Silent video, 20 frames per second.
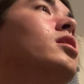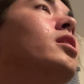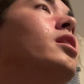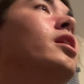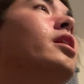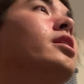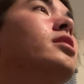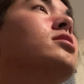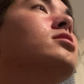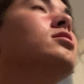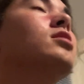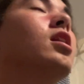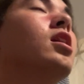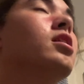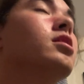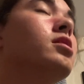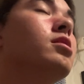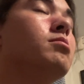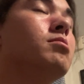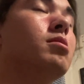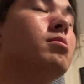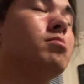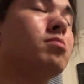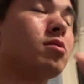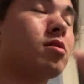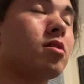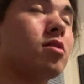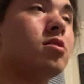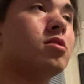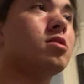And I saw them in
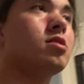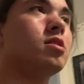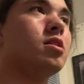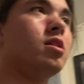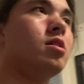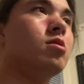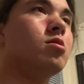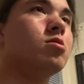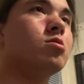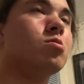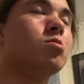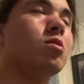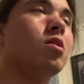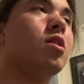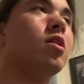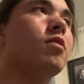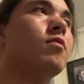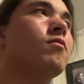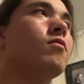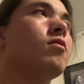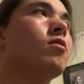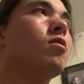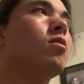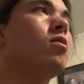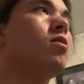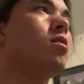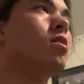person. It was wonderful.